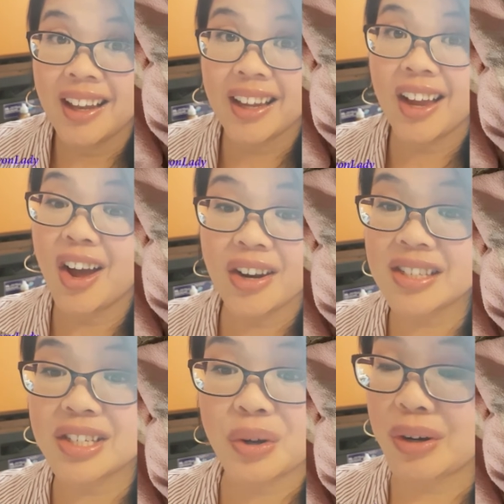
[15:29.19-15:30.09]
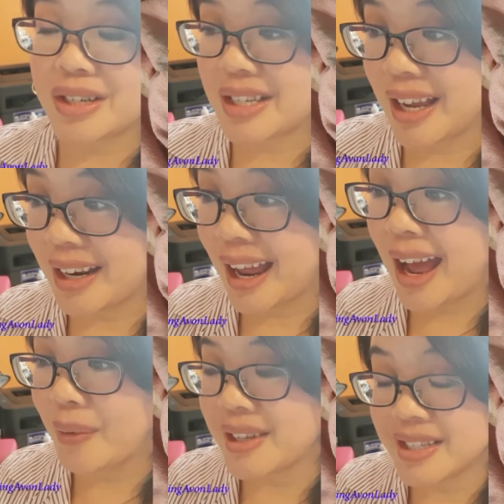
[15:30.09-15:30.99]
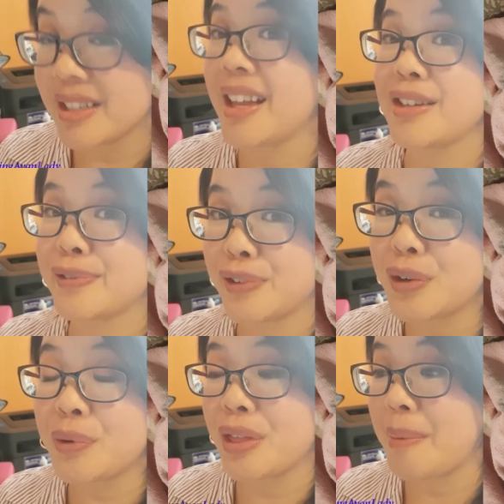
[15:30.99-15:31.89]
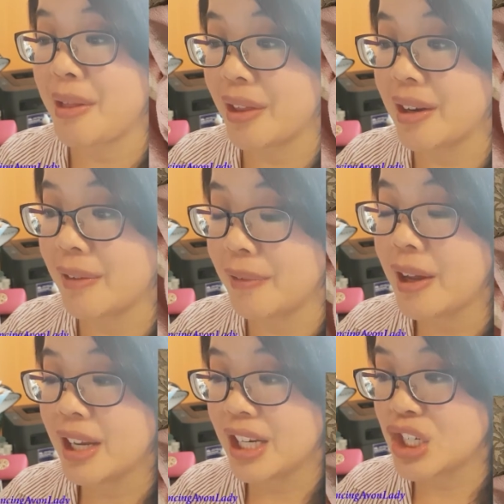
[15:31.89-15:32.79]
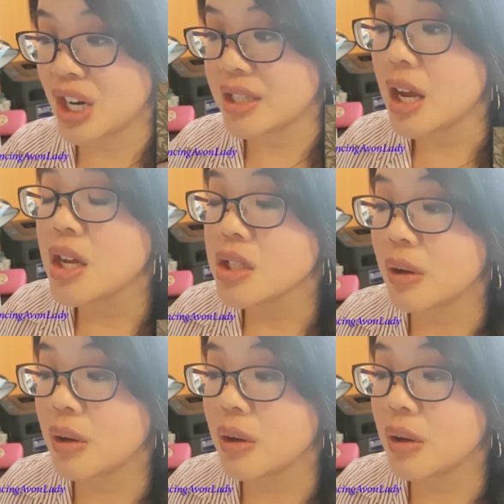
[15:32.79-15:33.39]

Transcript: Like, I honestly don't understand how he still has fur with the amount that he sheds. So